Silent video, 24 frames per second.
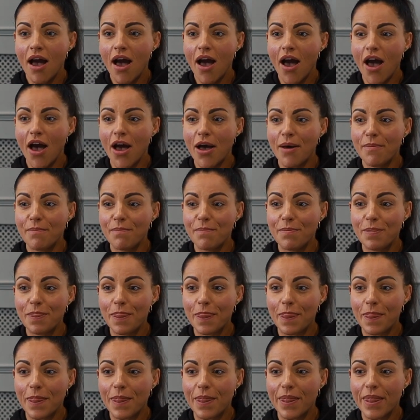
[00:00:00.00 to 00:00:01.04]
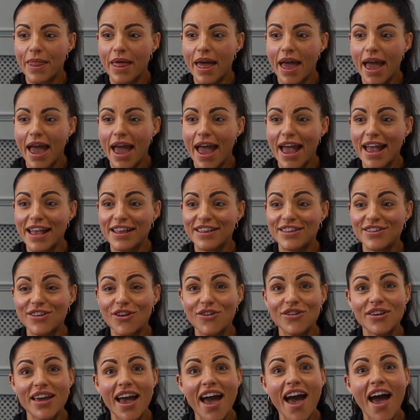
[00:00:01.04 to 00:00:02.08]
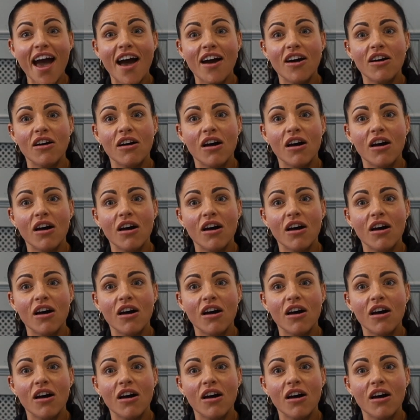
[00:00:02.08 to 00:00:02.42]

And so, yeah,